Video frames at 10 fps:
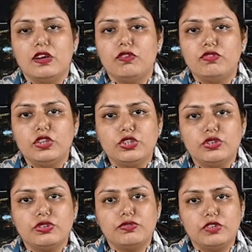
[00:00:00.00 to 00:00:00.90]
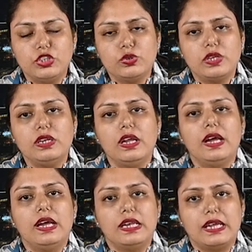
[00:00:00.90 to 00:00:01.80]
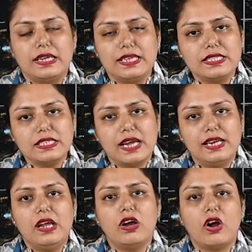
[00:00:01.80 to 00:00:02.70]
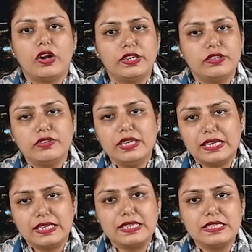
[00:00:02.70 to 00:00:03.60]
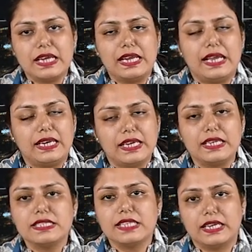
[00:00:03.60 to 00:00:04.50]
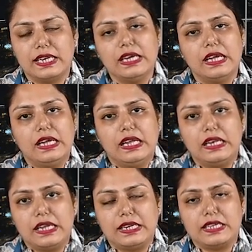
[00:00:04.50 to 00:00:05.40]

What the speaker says: visual learning style, auditory learning style, and kinesthetic learning